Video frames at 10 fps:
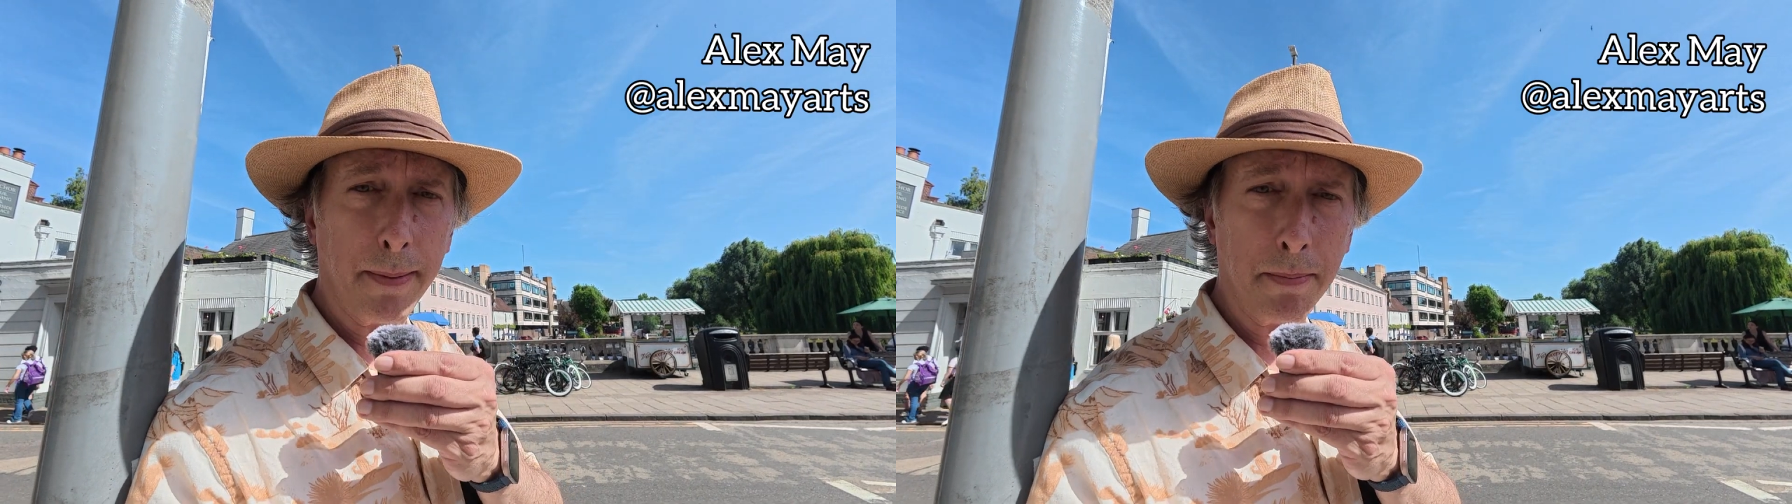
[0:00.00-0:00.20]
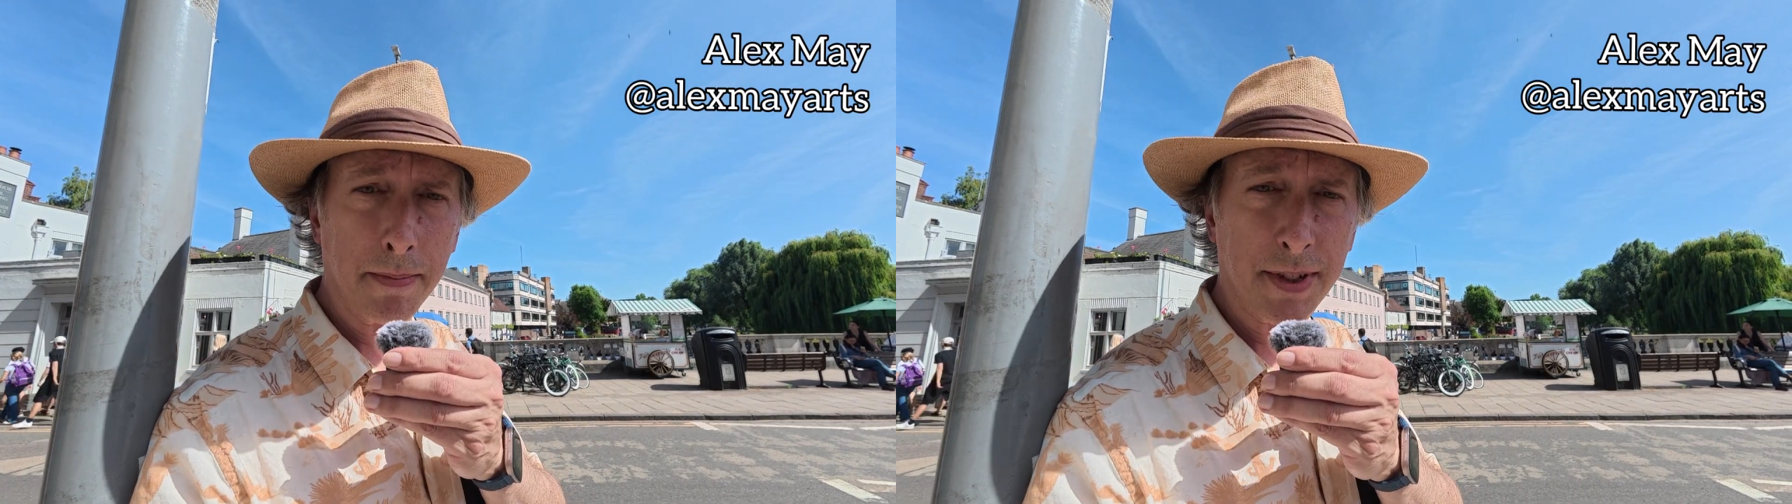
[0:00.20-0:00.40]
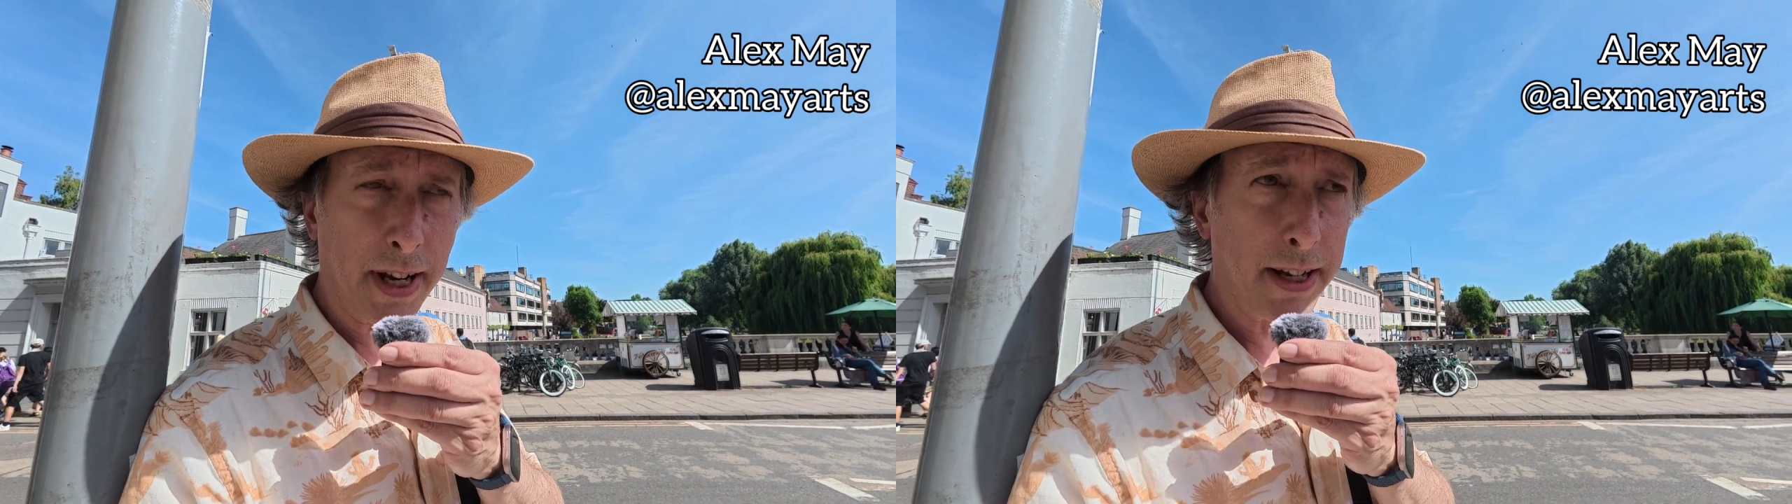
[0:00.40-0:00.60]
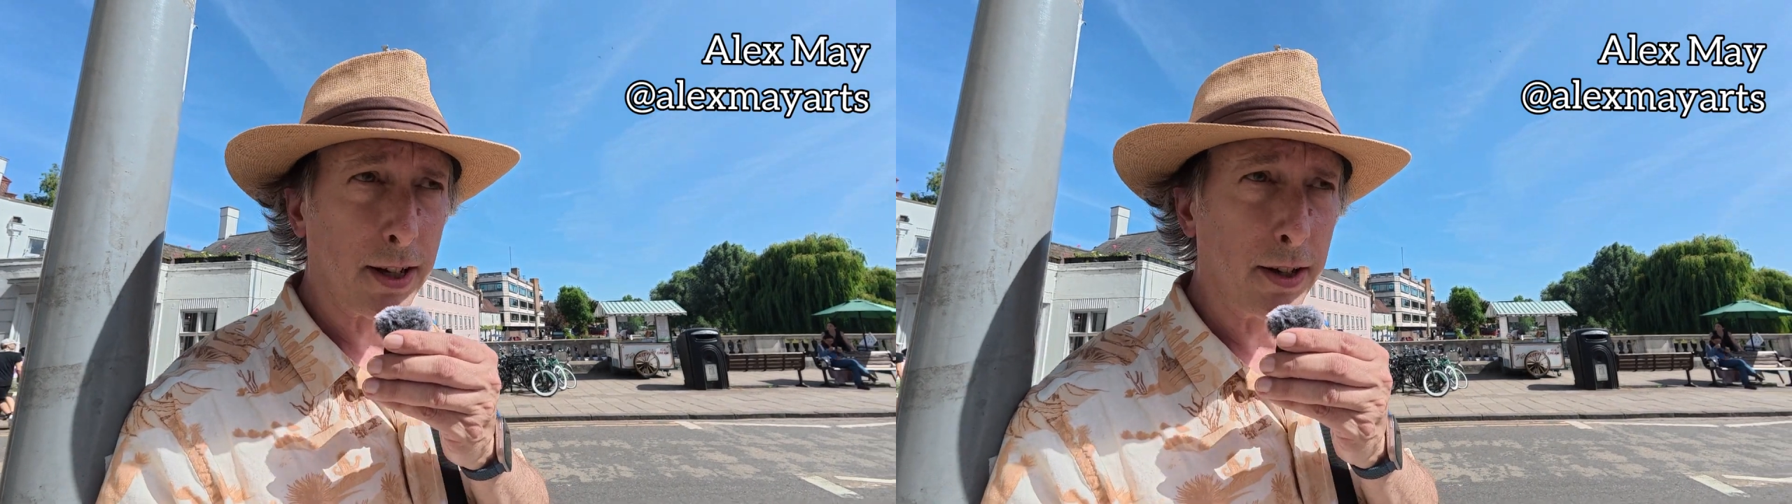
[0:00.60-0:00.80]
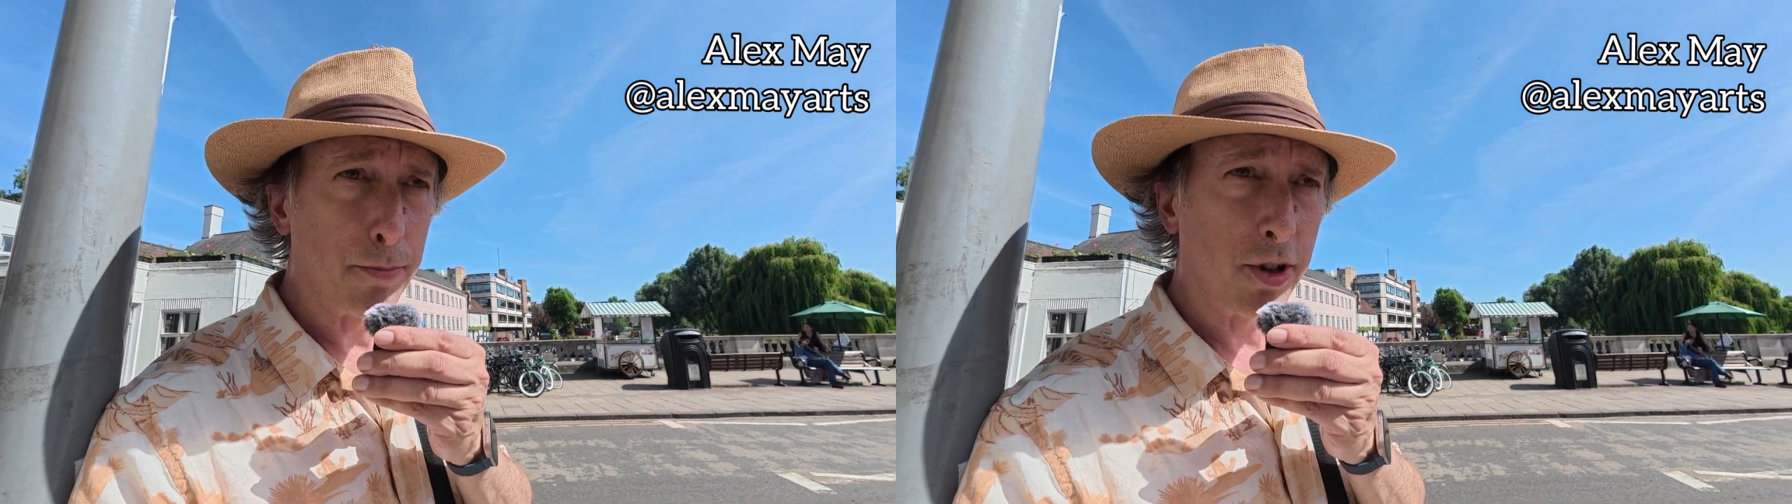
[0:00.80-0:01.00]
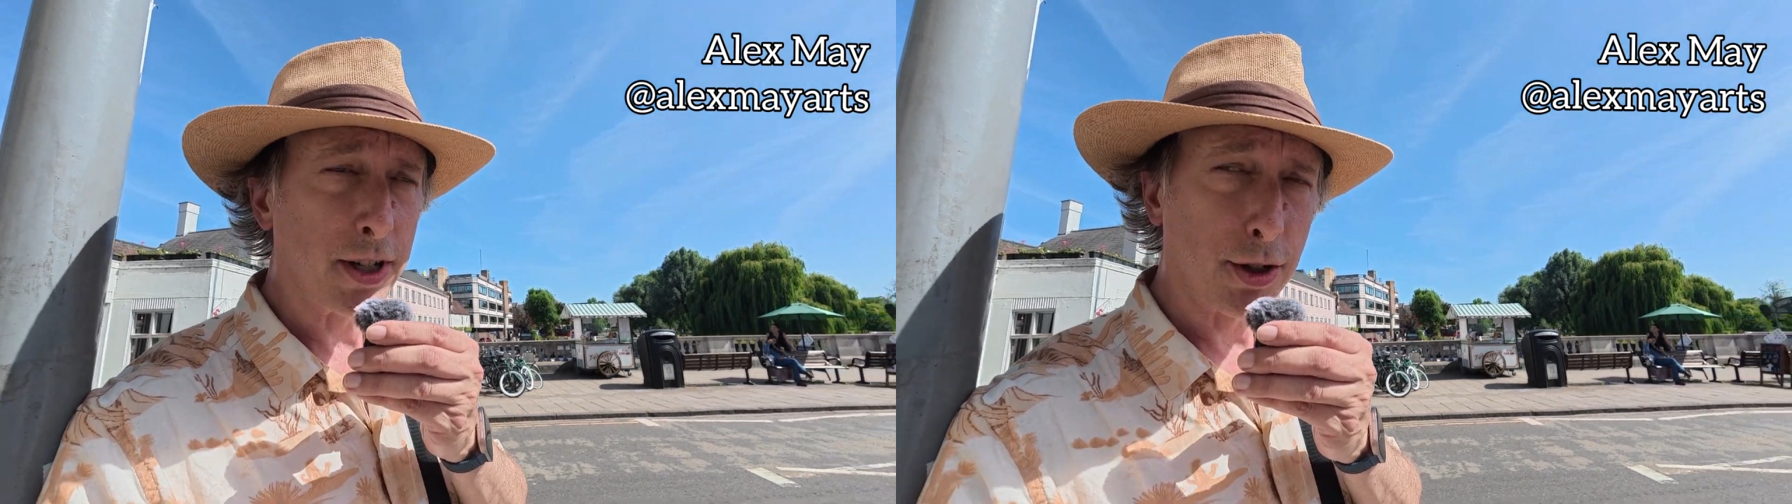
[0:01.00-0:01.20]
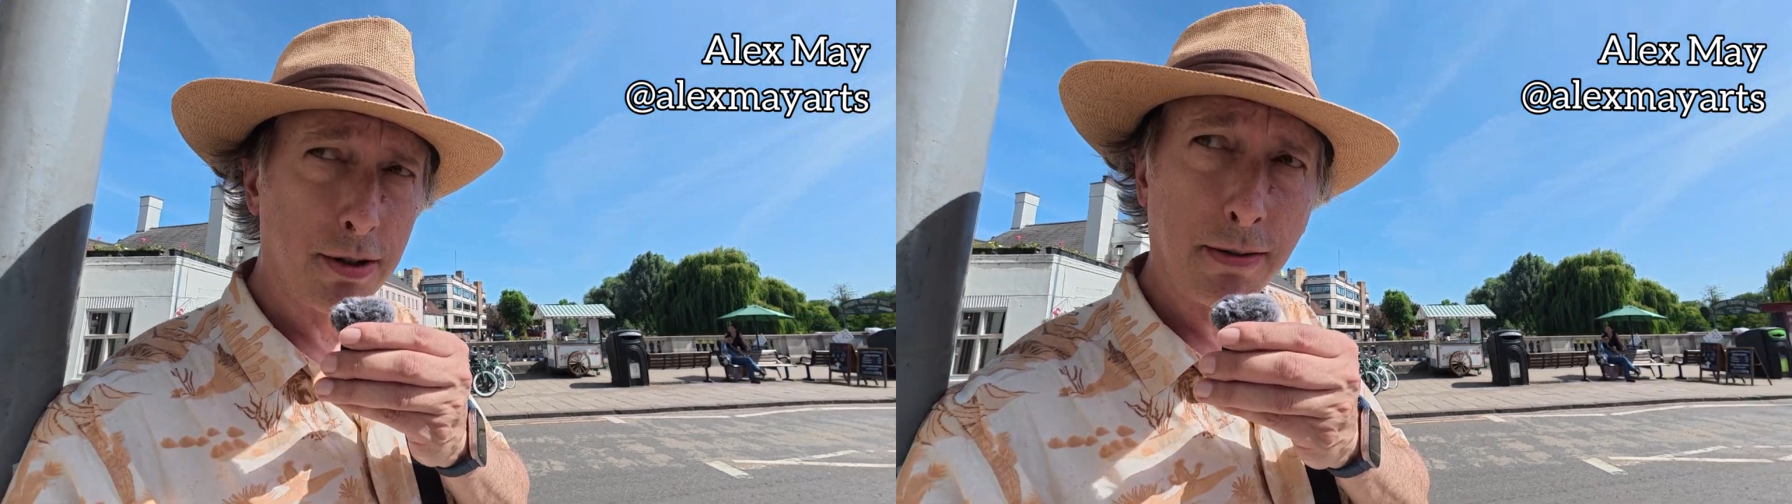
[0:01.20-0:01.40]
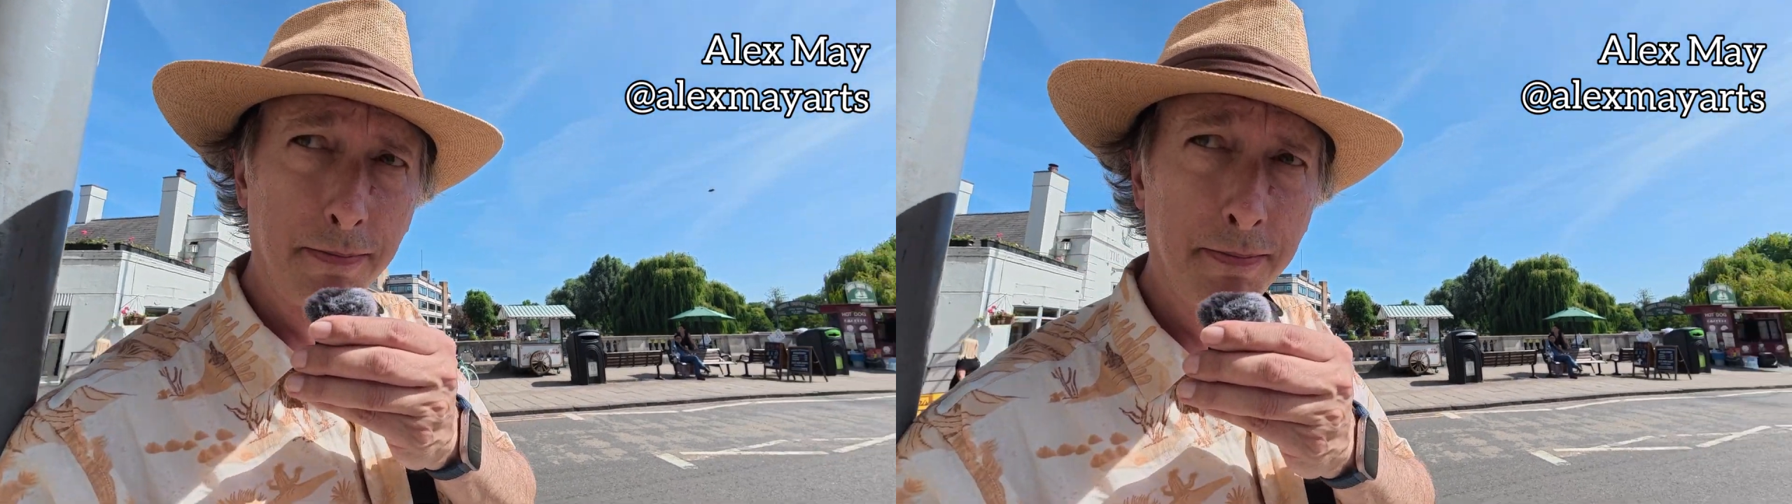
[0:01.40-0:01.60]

am standing on a bridge